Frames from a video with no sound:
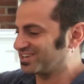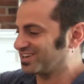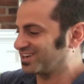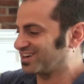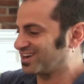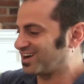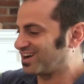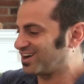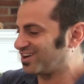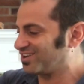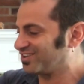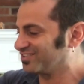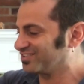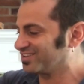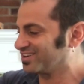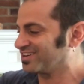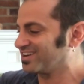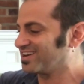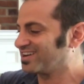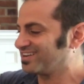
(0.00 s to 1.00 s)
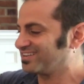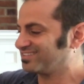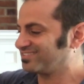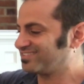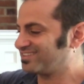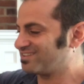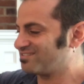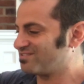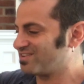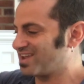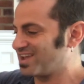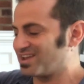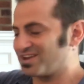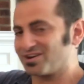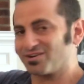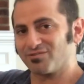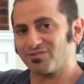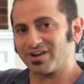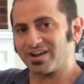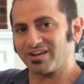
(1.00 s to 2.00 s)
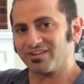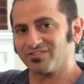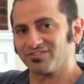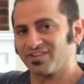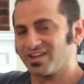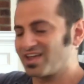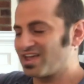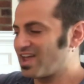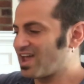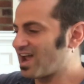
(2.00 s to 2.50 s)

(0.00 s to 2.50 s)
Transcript: You're gonna ulnar deviate your wrist.